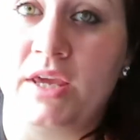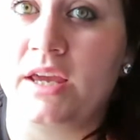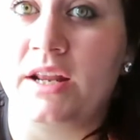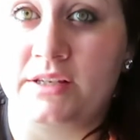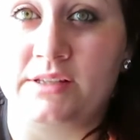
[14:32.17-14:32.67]
Me
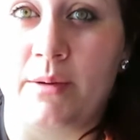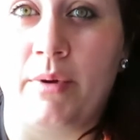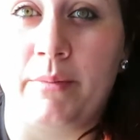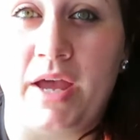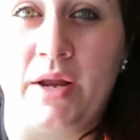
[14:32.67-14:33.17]
and his
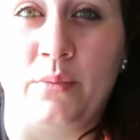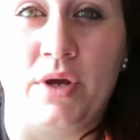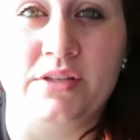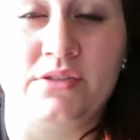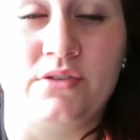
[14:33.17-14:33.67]
stepmom had
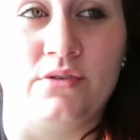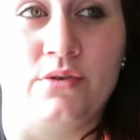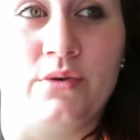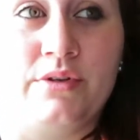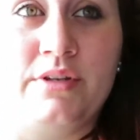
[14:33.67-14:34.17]
went
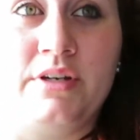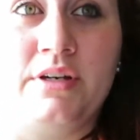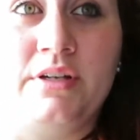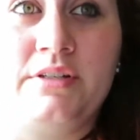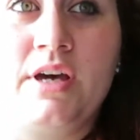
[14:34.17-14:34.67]
to
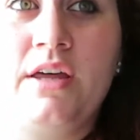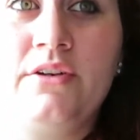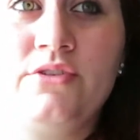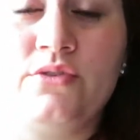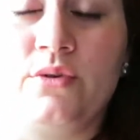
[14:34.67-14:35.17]
the
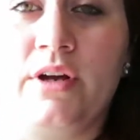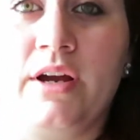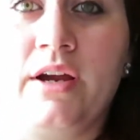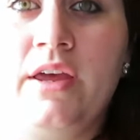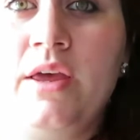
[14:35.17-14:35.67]
dollar
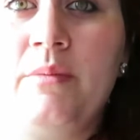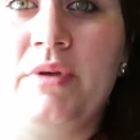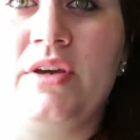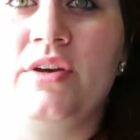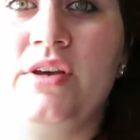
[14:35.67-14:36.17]
store
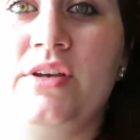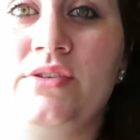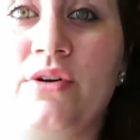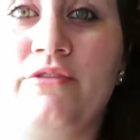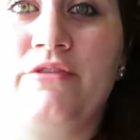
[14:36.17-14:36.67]

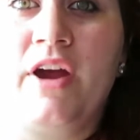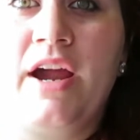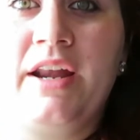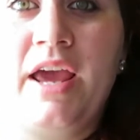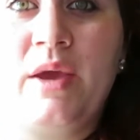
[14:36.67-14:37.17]
because on
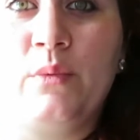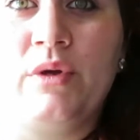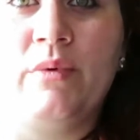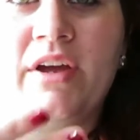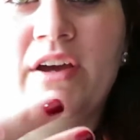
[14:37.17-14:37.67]
Friday
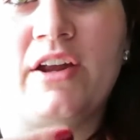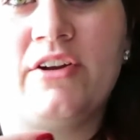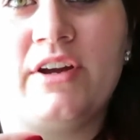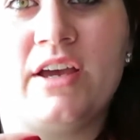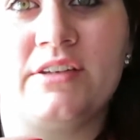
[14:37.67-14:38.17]
we went and got
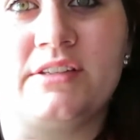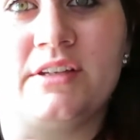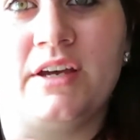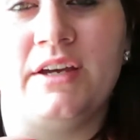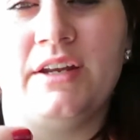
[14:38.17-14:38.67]
our nails
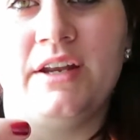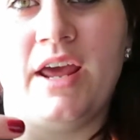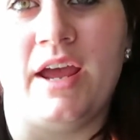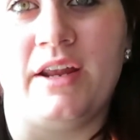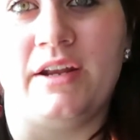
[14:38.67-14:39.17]
done
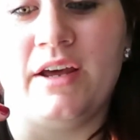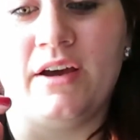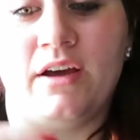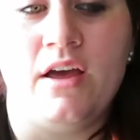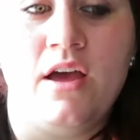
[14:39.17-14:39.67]
and
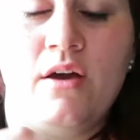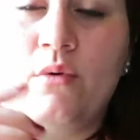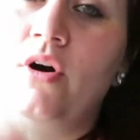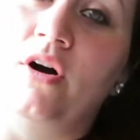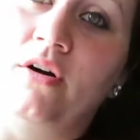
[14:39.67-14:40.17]

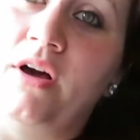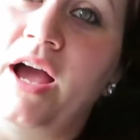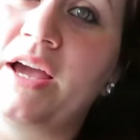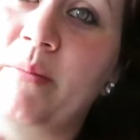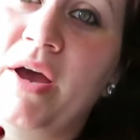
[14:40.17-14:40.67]
well,
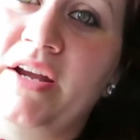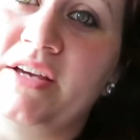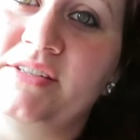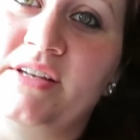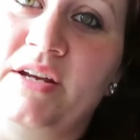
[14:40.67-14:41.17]
I got my
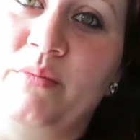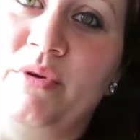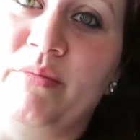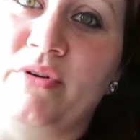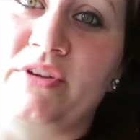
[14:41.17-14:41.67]
nails done and
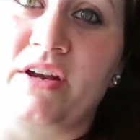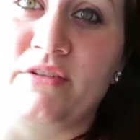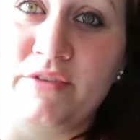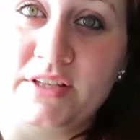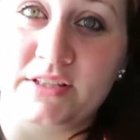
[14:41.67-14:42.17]
we both got
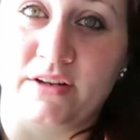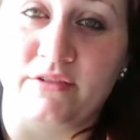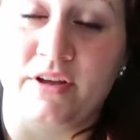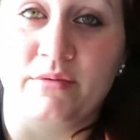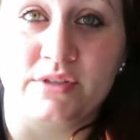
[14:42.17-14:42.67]
our feet
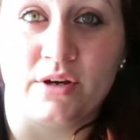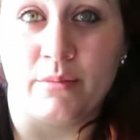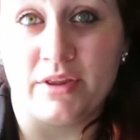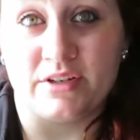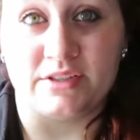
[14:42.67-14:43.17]
done. It was our
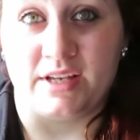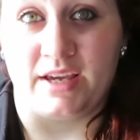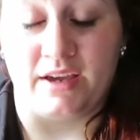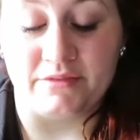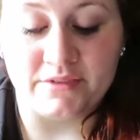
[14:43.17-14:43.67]
Mother's Day
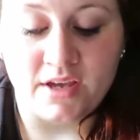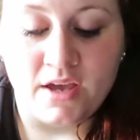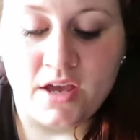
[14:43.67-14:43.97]
gift.